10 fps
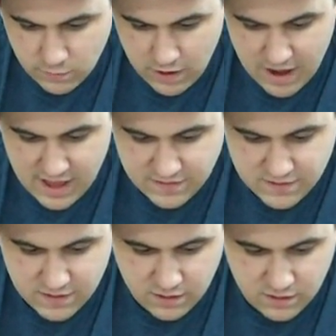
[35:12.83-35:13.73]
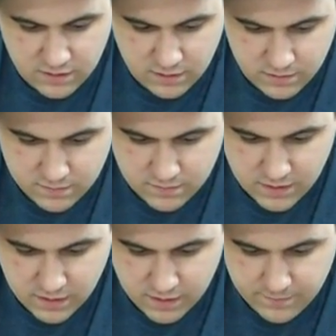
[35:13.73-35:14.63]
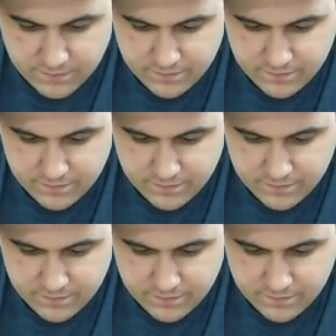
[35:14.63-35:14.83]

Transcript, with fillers: Whereas the the